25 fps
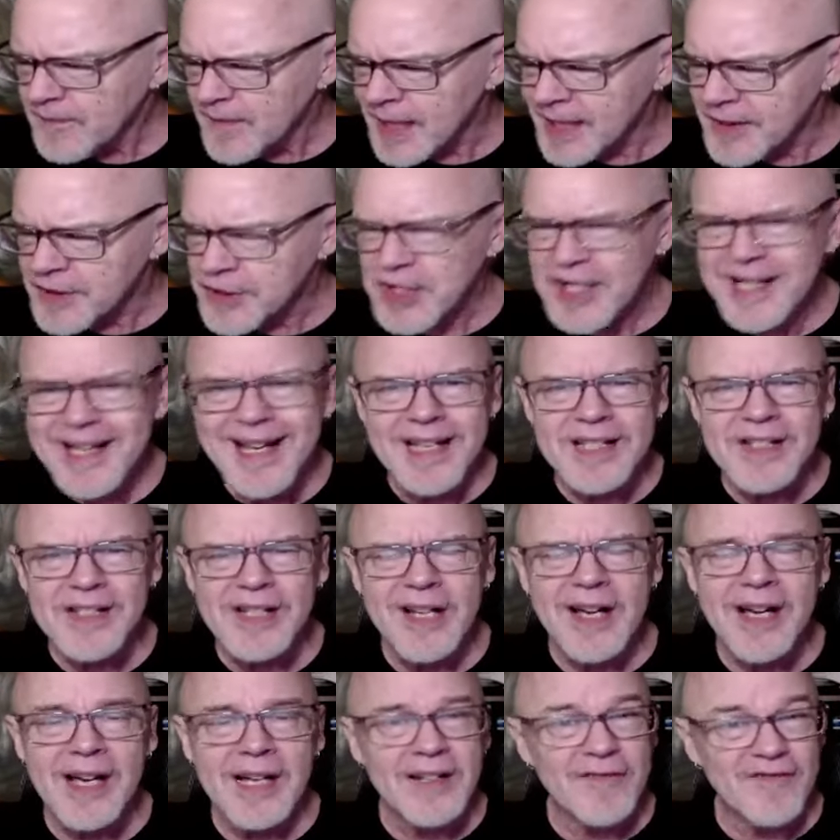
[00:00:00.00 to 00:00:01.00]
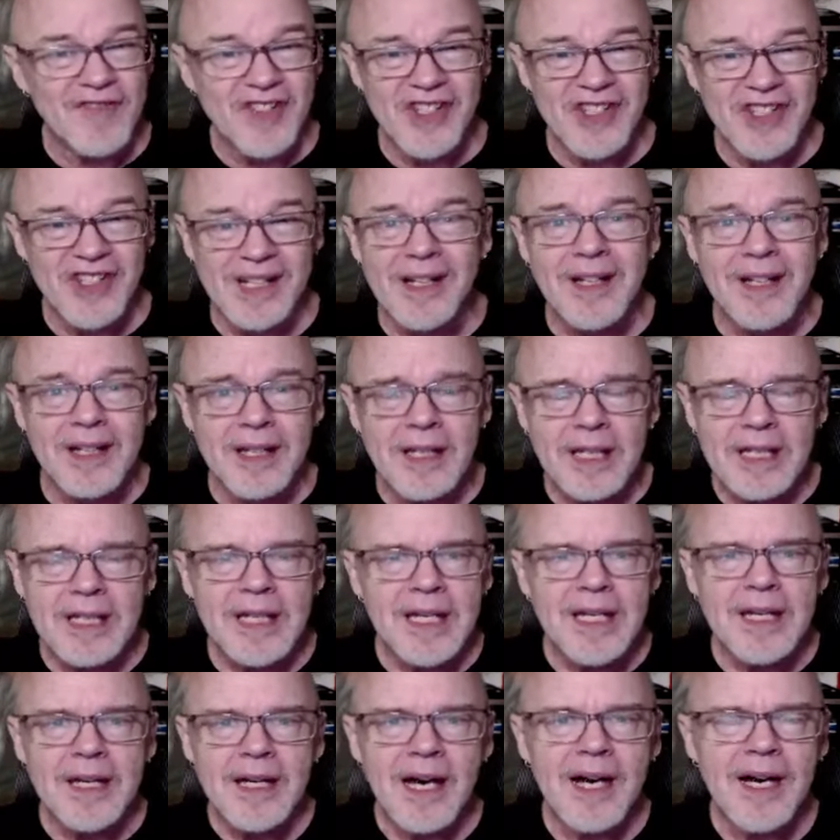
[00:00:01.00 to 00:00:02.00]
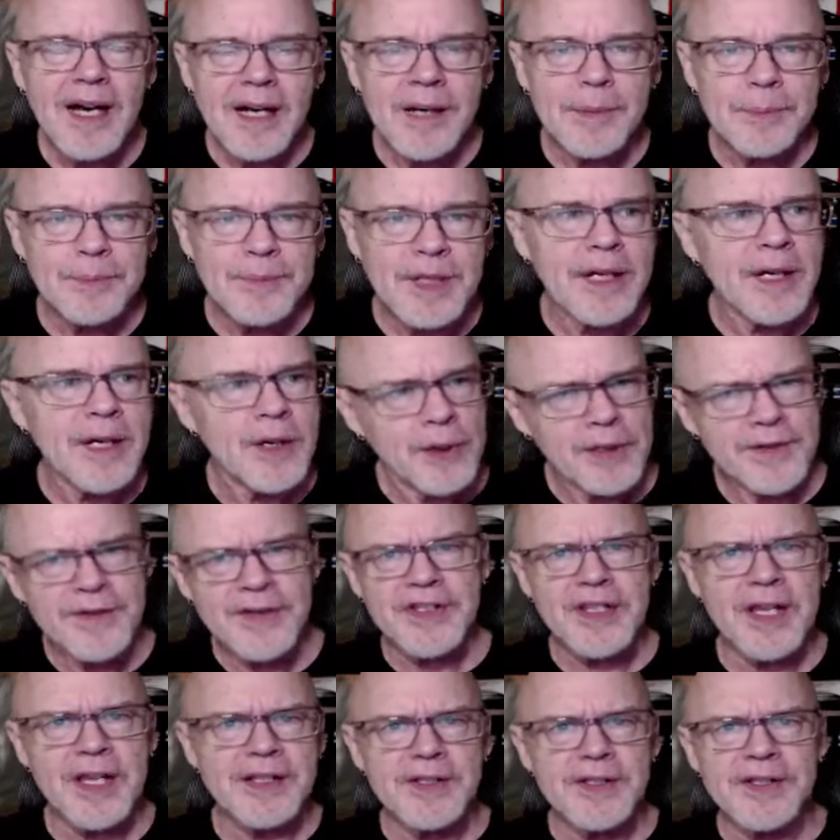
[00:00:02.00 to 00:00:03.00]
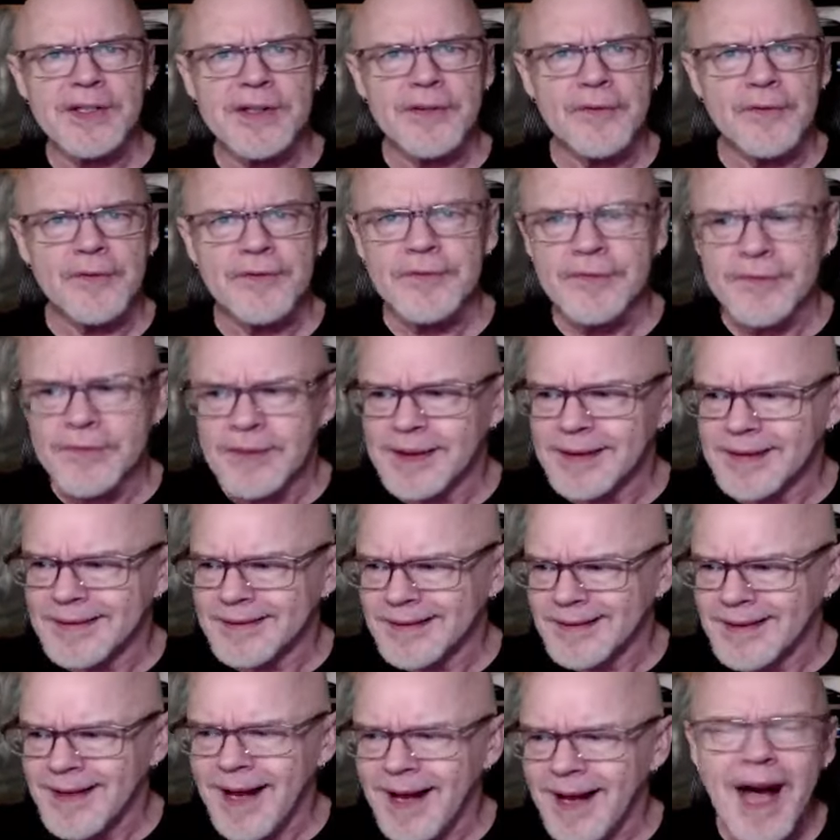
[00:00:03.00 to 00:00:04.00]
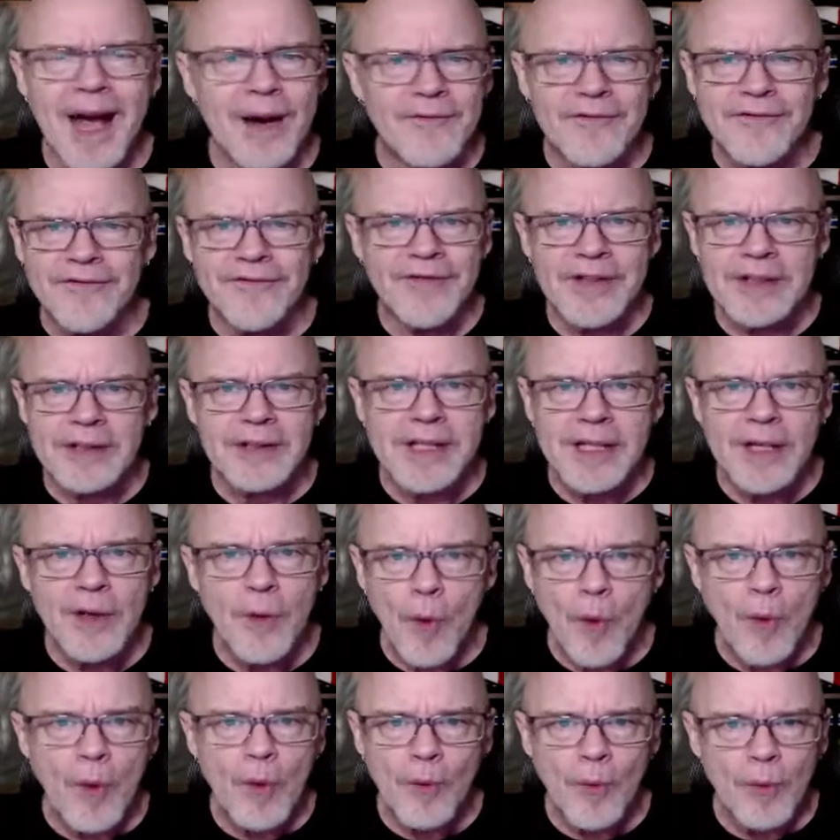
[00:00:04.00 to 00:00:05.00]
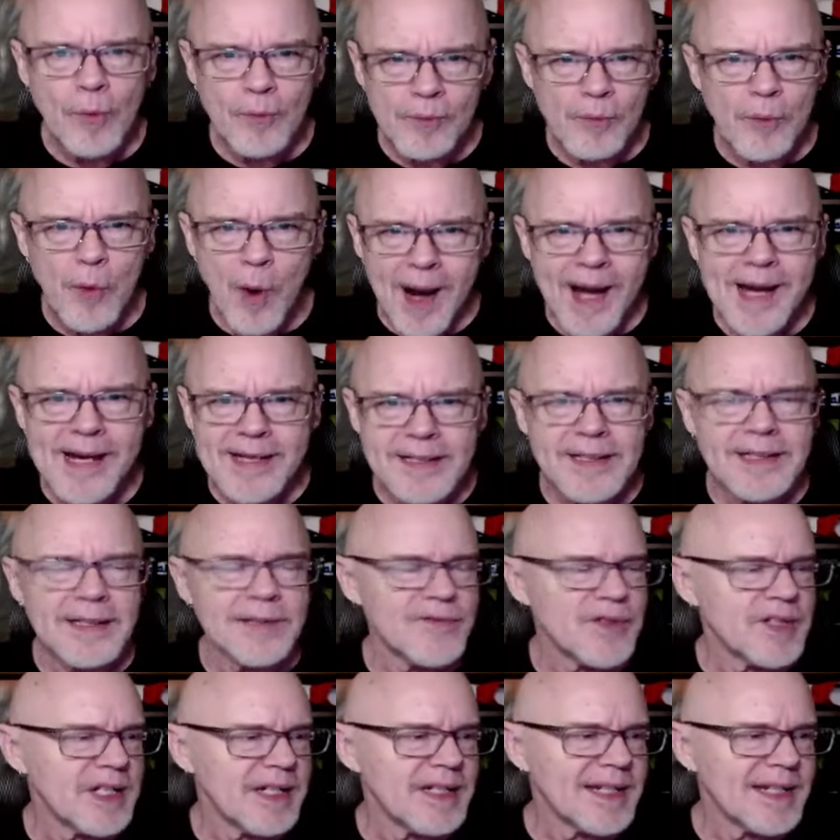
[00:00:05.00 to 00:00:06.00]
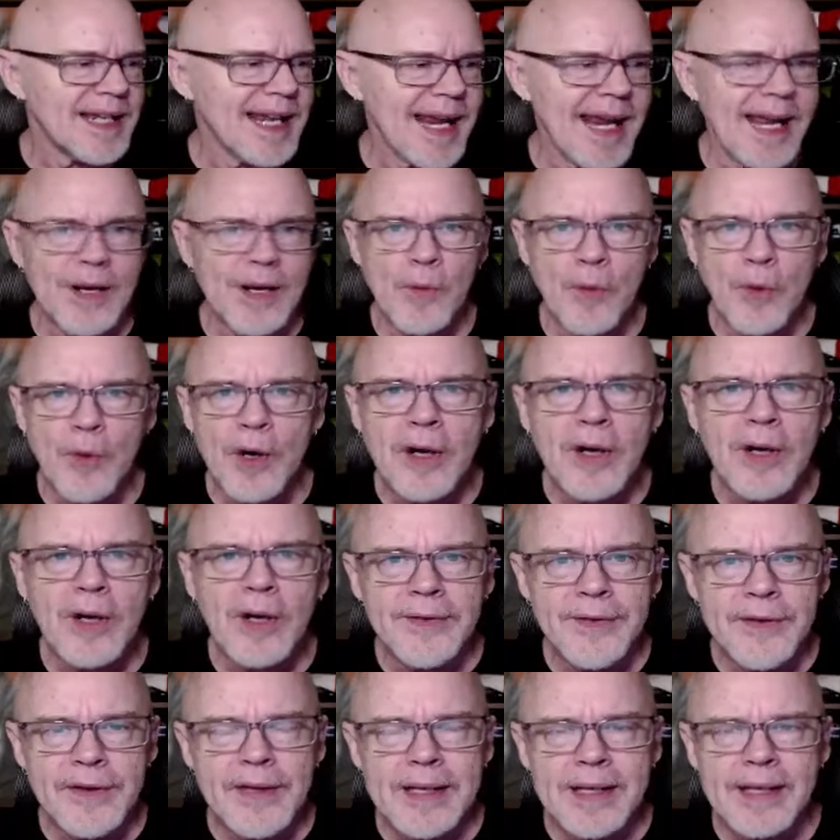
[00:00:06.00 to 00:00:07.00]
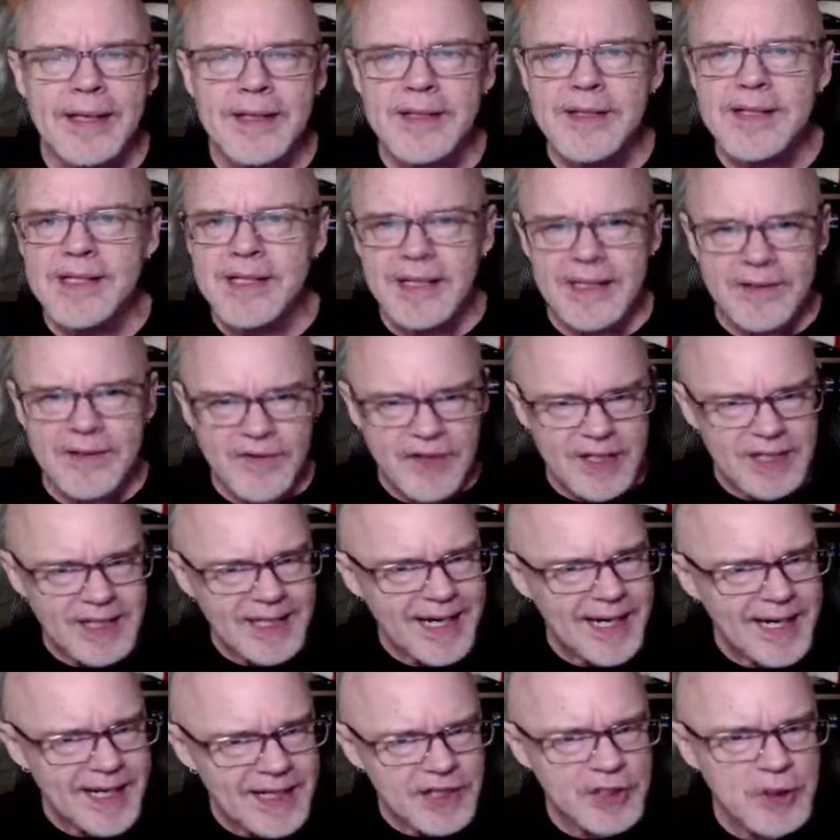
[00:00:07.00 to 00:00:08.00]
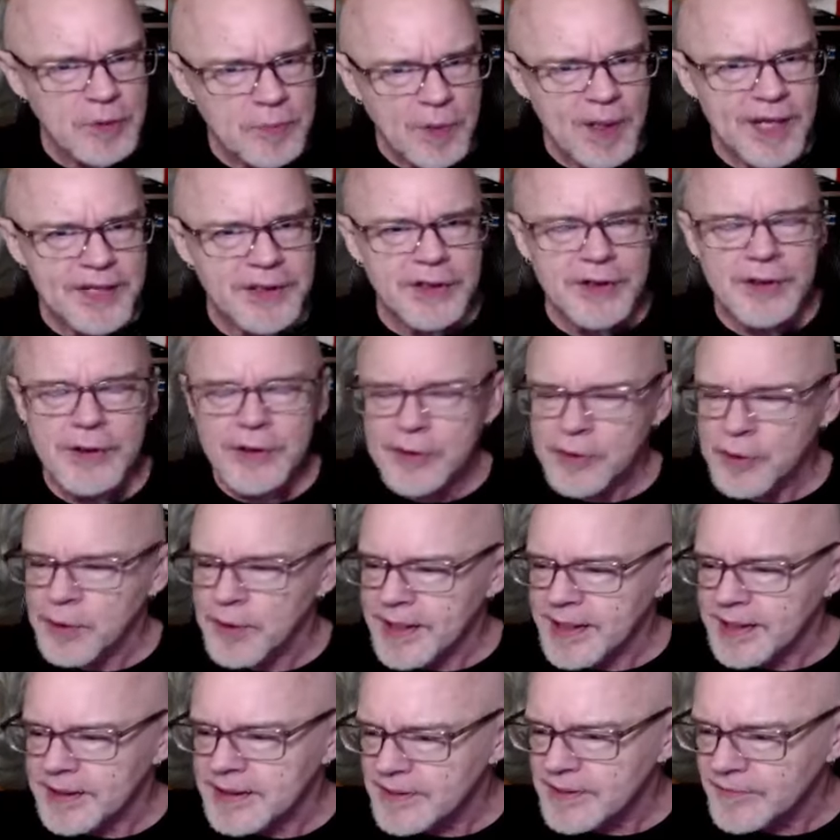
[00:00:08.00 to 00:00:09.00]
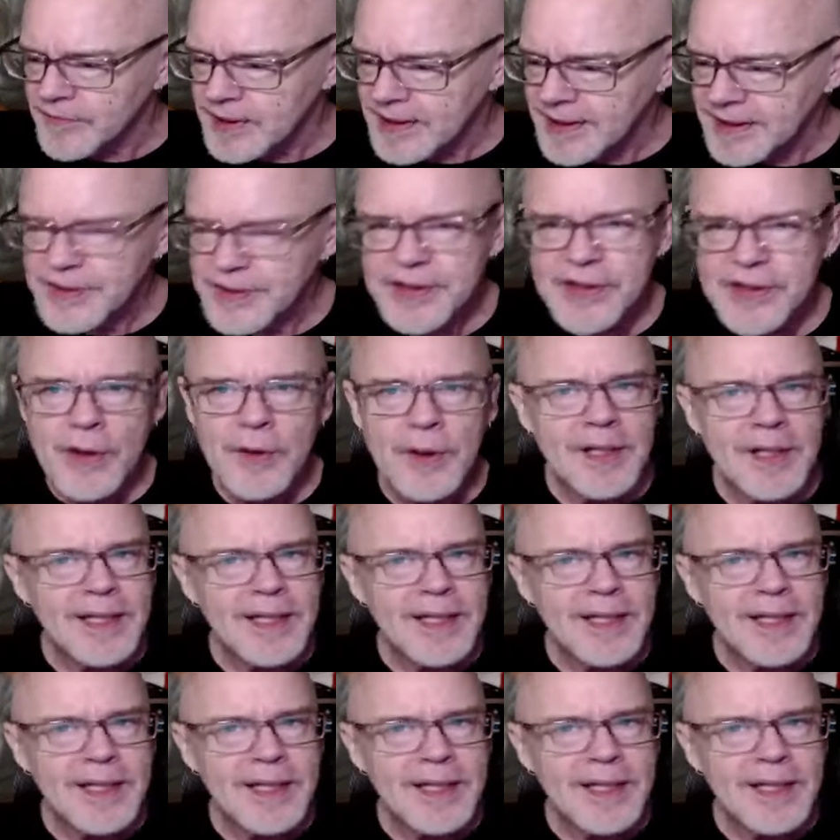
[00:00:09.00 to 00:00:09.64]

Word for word: And she gets kind of sick, um, you know, in the sense of not feeling right if she can't work on things and if she can't express her creativity. So,